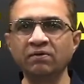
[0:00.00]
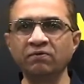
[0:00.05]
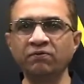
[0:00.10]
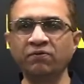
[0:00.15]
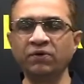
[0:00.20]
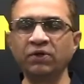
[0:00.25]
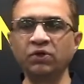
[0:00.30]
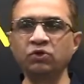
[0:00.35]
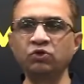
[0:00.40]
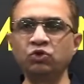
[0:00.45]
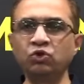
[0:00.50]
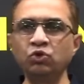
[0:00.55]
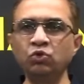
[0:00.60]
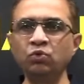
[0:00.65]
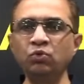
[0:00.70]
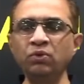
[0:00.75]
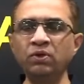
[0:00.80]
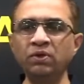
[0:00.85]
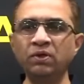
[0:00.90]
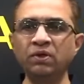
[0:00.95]
For the
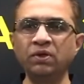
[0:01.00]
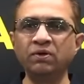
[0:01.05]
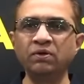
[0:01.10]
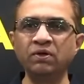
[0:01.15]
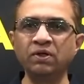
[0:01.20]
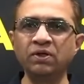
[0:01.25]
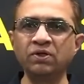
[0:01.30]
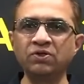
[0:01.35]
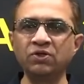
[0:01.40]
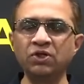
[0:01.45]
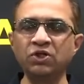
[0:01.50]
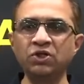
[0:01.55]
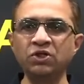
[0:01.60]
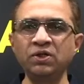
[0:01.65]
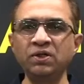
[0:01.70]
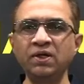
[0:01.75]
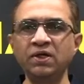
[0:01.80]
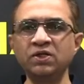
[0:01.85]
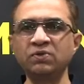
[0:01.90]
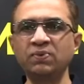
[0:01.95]
June
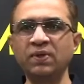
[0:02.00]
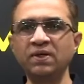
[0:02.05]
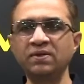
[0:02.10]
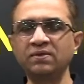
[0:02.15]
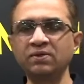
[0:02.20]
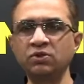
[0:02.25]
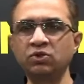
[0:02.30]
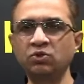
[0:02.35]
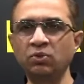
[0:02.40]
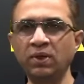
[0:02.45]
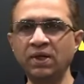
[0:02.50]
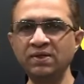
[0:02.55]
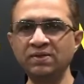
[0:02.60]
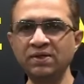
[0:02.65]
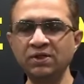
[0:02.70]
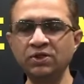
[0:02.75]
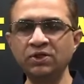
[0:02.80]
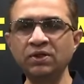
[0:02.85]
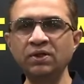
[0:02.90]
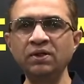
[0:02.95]
session as well as the July
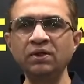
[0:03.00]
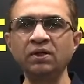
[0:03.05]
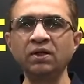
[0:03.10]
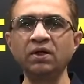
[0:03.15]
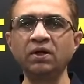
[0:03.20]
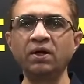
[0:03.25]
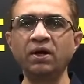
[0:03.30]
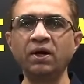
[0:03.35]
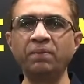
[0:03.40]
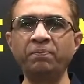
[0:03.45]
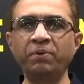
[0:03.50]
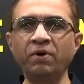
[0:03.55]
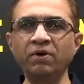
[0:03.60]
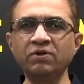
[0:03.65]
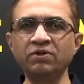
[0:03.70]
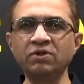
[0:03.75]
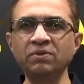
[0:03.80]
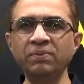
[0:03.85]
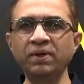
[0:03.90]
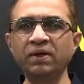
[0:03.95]
session,
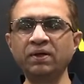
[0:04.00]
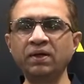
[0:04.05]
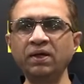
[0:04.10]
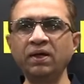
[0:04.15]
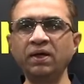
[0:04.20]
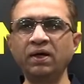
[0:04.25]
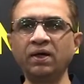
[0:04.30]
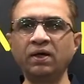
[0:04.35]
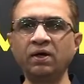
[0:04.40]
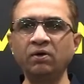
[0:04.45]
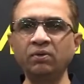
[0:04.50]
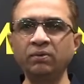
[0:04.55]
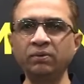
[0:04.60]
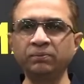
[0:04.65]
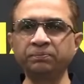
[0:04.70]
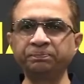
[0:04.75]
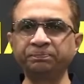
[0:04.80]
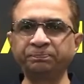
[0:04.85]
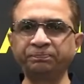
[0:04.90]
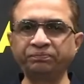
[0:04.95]
approximately around
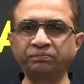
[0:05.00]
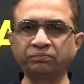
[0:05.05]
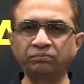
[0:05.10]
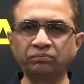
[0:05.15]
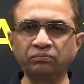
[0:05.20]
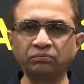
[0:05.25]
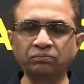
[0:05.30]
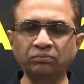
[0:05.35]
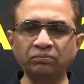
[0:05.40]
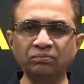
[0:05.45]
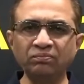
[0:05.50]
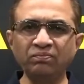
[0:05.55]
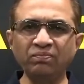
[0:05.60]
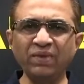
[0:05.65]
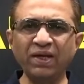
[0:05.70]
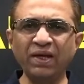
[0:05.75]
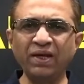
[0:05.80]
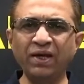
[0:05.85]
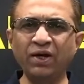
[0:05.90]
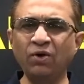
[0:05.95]

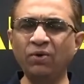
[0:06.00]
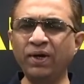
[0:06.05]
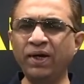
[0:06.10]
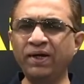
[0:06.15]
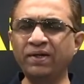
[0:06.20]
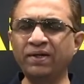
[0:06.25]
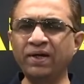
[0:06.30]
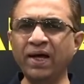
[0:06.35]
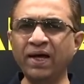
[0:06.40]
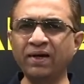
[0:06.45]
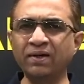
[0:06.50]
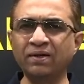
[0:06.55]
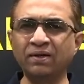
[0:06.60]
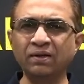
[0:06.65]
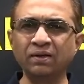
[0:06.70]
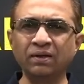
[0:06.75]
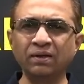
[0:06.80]
8 lakh